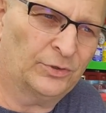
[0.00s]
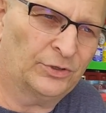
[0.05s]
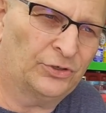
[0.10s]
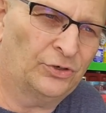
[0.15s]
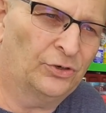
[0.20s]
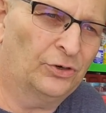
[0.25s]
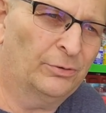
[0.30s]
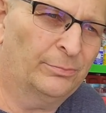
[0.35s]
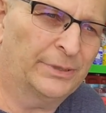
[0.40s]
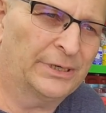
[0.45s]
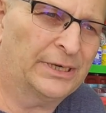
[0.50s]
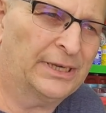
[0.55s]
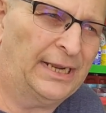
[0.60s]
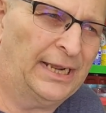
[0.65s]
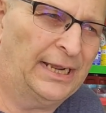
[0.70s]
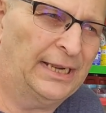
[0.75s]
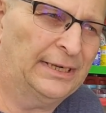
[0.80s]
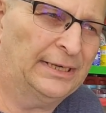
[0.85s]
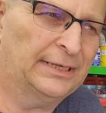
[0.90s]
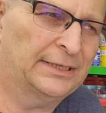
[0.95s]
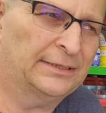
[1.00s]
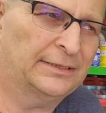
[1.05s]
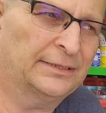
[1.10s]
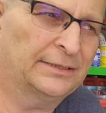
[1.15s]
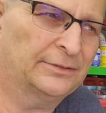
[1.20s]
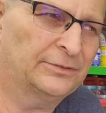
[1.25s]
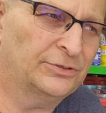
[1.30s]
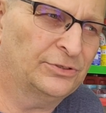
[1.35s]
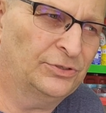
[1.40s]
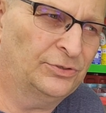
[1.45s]
When you're a mechanic,
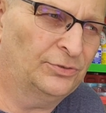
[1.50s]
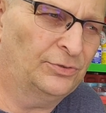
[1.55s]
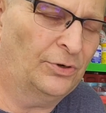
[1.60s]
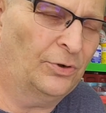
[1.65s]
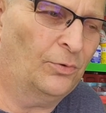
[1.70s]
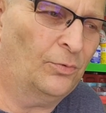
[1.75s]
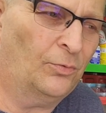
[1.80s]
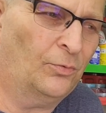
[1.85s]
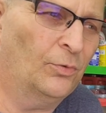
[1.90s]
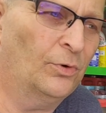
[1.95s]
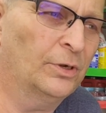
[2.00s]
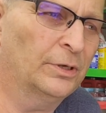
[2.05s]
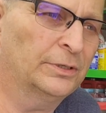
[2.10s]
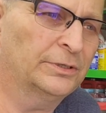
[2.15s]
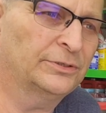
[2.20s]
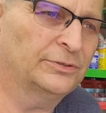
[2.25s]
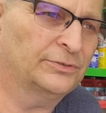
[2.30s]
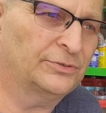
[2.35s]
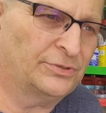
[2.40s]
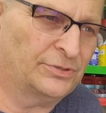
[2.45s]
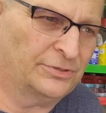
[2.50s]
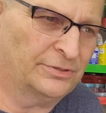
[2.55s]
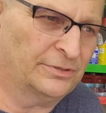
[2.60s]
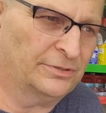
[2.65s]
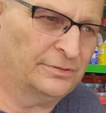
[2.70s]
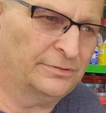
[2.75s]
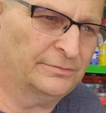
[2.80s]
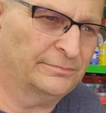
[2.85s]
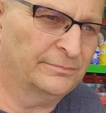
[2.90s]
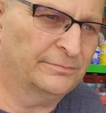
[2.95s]
you don't want
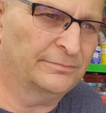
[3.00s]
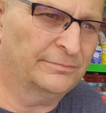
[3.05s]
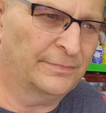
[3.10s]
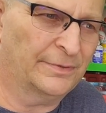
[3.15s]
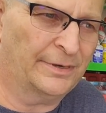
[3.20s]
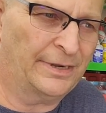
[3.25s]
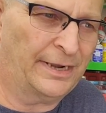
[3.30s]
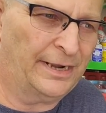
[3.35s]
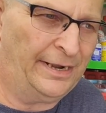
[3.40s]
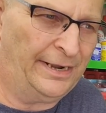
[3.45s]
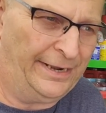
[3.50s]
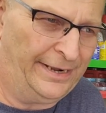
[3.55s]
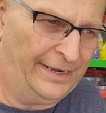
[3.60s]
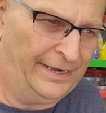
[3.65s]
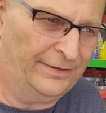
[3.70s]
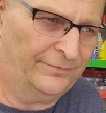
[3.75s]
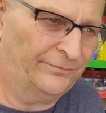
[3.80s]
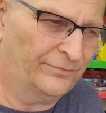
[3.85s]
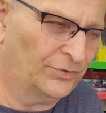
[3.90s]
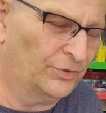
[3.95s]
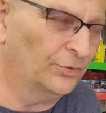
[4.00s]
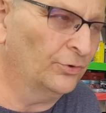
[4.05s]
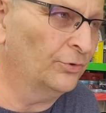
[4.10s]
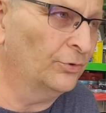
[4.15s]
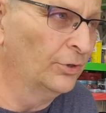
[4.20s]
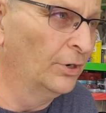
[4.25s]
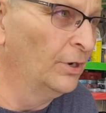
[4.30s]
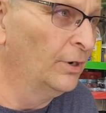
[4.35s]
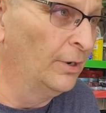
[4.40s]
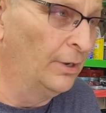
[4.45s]
to have
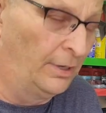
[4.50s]
your